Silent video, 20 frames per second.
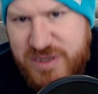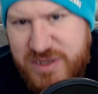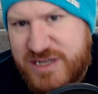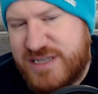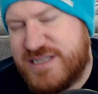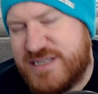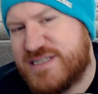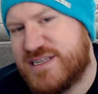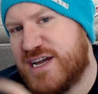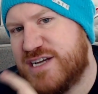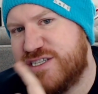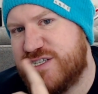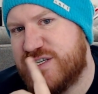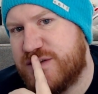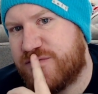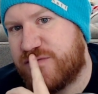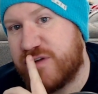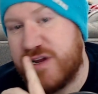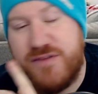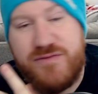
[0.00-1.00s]
a discussion
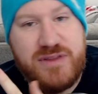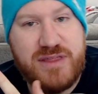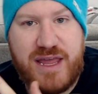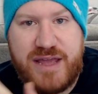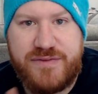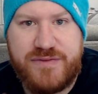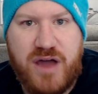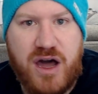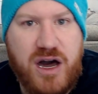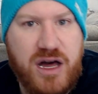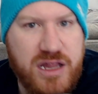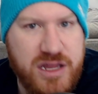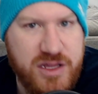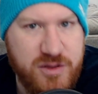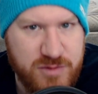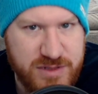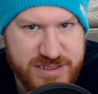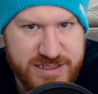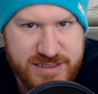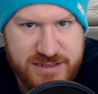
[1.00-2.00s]
for even like the
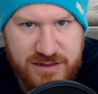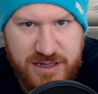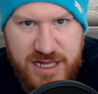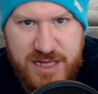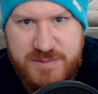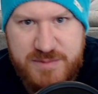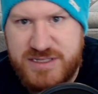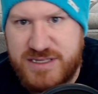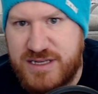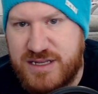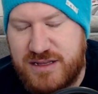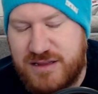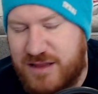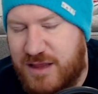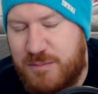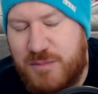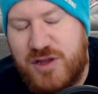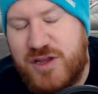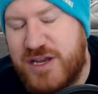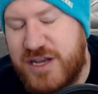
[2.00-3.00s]
Hollywood celebs. Like,
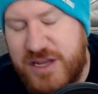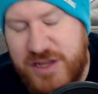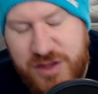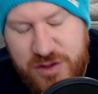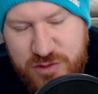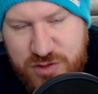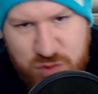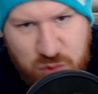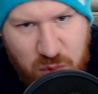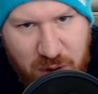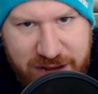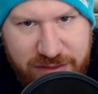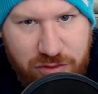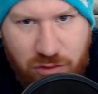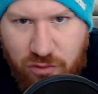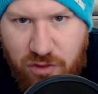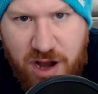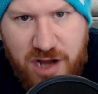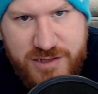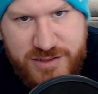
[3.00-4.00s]
I'm looking at you, Dwayne the
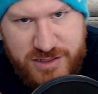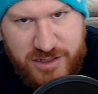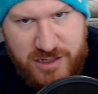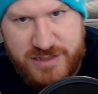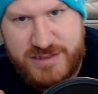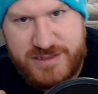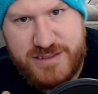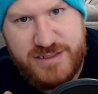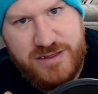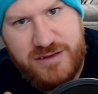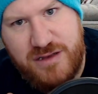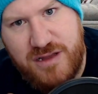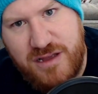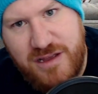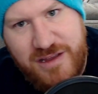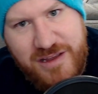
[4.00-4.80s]
Rock Johnson.